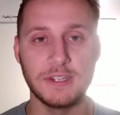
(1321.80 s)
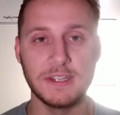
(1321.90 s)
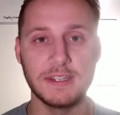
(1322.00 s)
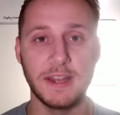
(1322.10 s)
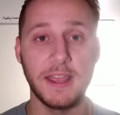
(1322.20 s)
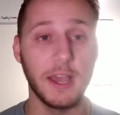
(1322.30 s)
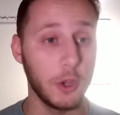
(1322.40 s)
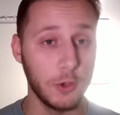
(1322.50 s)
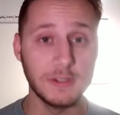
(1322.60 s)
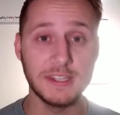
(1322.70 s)
tonight. A
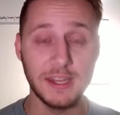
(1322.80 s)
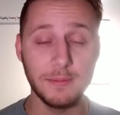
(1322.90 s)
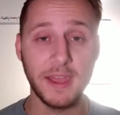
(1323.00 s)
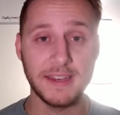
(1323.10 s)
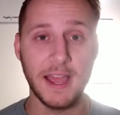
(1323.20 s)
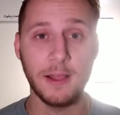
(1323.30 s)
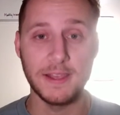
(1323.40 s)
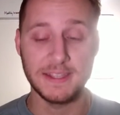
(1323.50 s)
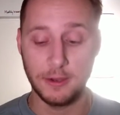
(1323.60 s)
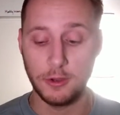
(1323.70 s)
good team like
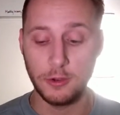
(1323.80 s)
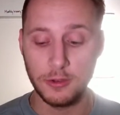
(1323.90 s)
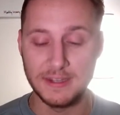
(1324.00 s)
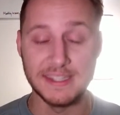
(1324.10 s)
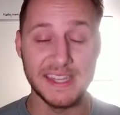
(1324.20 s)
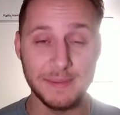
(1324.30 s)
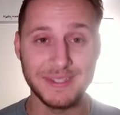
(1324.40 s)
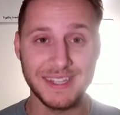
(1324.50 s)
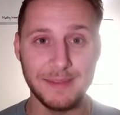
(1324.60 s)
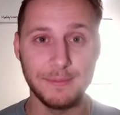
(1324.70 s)
Dallas, a good deep
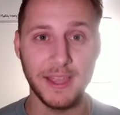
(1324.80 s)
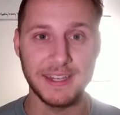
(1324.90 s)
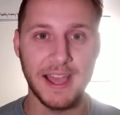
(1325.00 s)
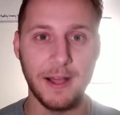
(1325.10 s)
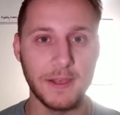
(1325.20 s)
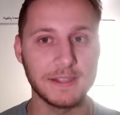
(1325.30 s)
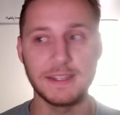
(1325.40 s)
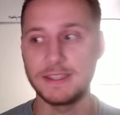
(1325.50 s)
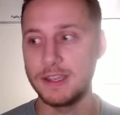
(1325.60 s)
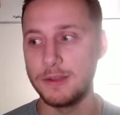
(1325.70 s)
team like Dallas,
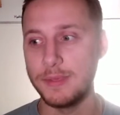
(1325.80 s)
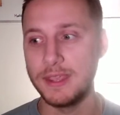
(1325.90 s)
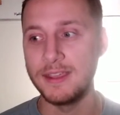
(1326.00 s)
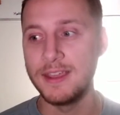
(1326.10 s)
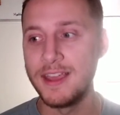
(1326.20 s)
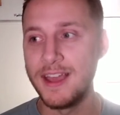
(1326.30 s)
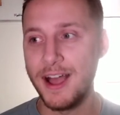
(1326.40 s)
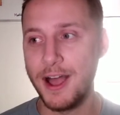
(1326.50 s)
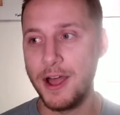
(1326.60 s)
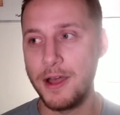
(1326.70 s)
that's going to be
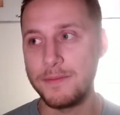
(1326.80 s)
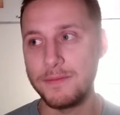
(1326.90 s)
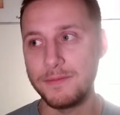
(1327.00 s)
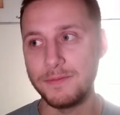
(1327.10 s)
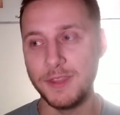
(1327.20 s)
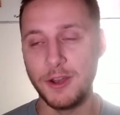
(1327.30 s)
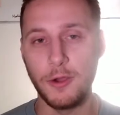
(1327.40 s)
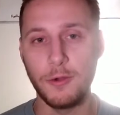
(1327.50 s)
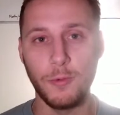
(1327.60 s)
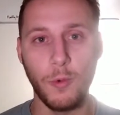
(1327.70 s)

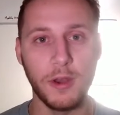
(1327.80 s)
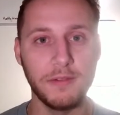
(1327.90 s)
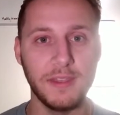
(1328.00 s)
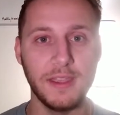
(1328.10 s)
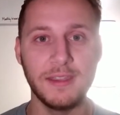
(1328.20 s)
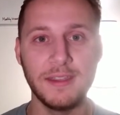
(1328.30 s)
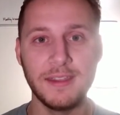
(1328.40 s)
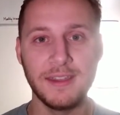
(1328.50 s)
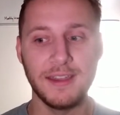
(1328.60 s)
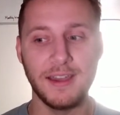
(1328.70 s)
one of the
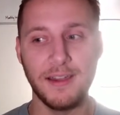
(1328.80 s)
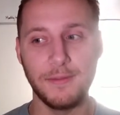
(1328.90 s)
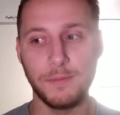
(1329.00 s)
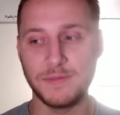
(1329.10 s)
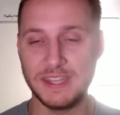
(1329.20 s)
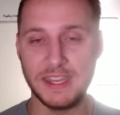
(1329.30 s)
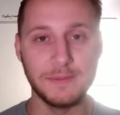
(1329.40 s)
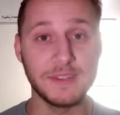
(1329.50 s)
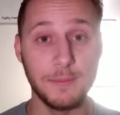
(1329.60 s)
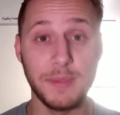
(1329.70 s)

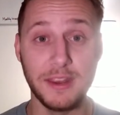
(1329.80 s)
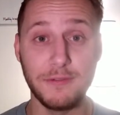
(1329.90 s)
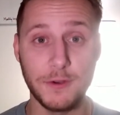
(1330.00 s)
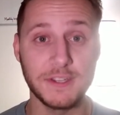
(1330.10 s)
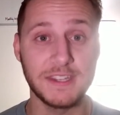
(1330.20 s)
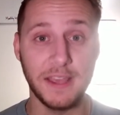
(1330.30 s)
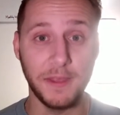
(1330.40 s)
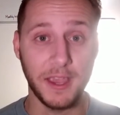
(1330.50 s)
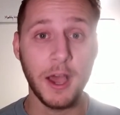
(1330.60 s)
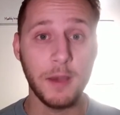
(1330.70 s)
teams competing for a Stanley
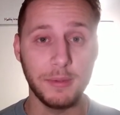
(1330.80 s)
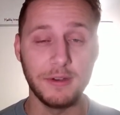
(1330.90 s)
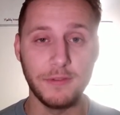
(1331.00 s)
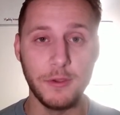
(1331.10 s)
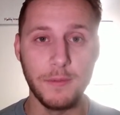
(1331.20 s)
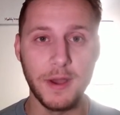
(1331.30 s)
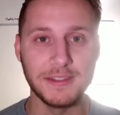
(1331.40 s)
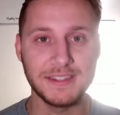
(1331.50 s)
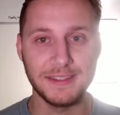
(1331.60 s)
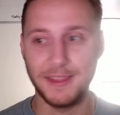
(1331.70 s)
Cup in a few
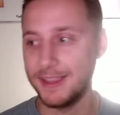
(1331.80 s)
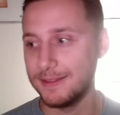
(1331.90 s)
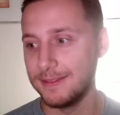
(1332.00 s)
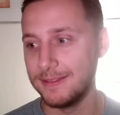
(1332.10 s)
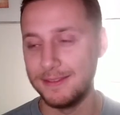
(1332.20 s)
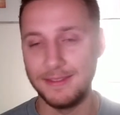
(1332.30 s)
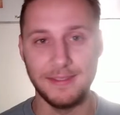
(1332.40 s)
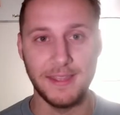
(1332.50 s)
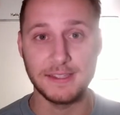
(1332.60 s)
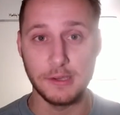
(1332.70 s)
months. Like,
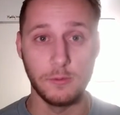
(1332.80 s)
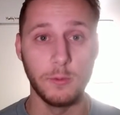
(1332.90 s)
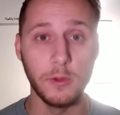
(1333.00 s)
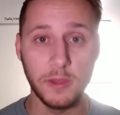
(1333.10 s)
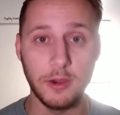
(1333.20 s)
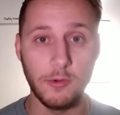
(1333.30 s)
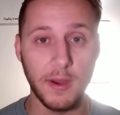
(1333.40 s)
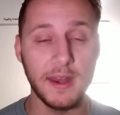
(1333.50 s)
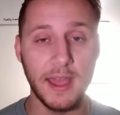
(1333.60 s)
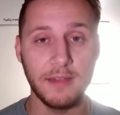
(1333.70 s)
that's a really
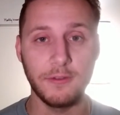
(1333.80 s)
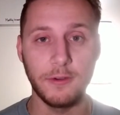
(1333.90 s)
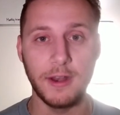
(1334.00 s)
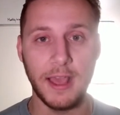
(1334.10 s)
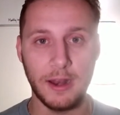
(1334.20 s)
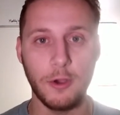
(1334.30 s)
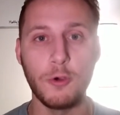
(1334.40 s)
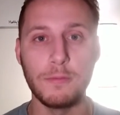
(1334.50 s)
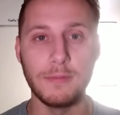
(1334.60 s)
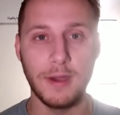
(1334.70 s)
great effort at
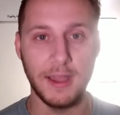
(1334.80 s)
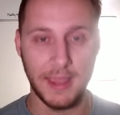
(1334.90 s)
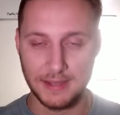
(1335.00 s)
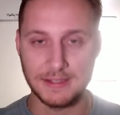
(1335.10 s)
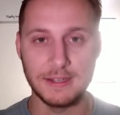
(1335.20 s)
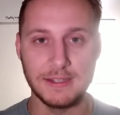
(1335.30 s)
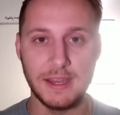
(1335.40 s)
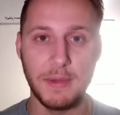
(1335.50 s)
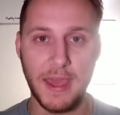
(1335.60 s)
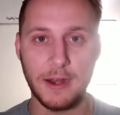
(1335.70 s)
home against a
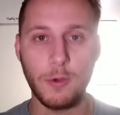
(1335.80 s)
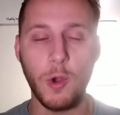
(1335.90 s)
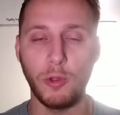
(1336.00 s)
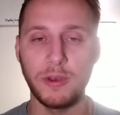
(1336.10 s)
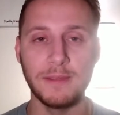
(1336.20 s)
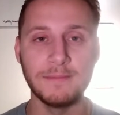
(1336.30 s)
team of that quality,